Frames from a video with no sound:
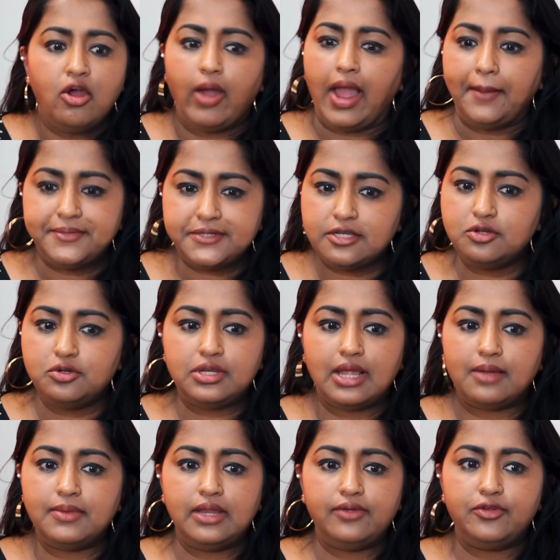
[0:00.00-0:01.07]
No, absolutely. I
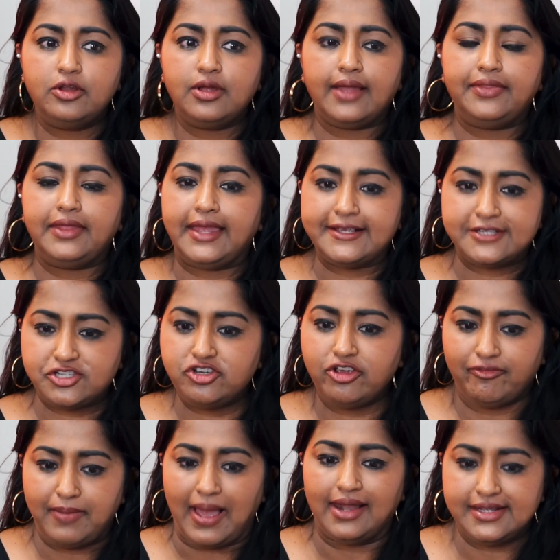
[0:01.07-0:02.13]
mean, if you look at the history
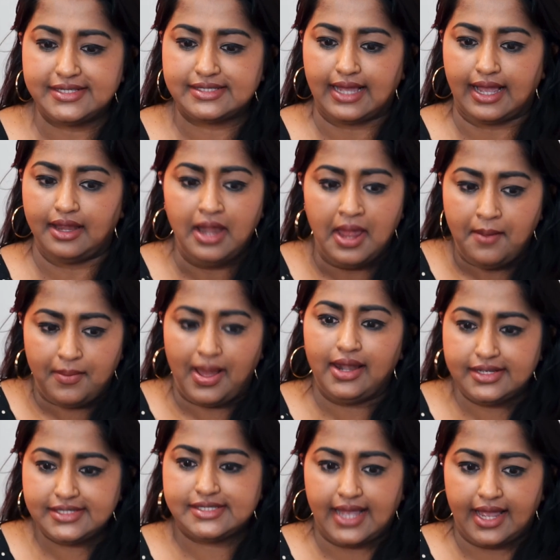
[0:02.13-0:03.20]
of Palestine
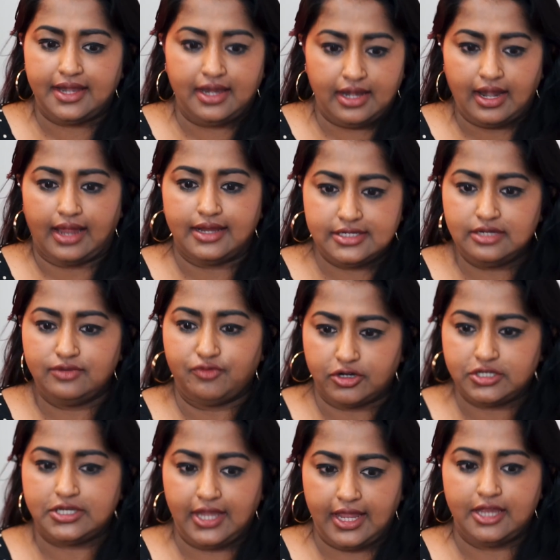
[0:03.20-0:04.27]
in
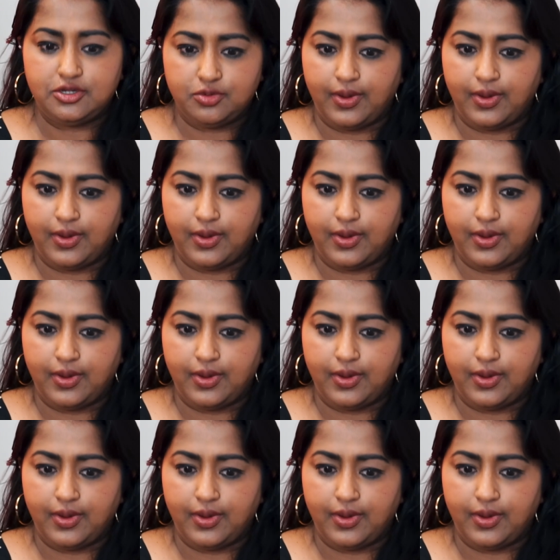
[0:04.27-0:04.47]
1948,